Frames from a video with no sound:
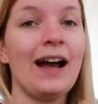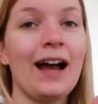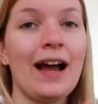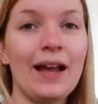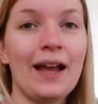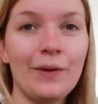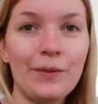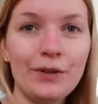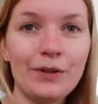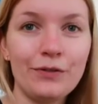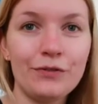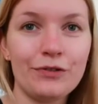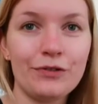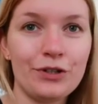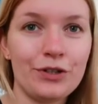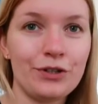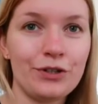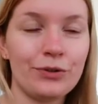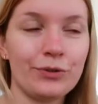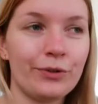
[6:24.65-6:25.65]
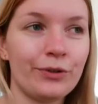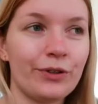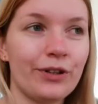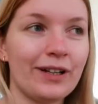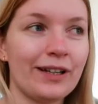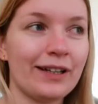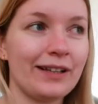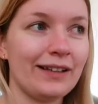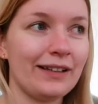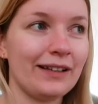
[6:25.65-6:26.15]
I will for
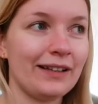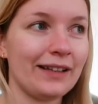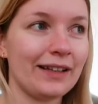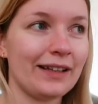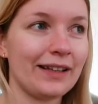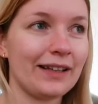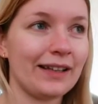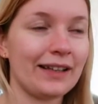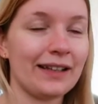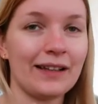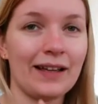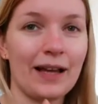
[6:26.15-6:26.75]
sure like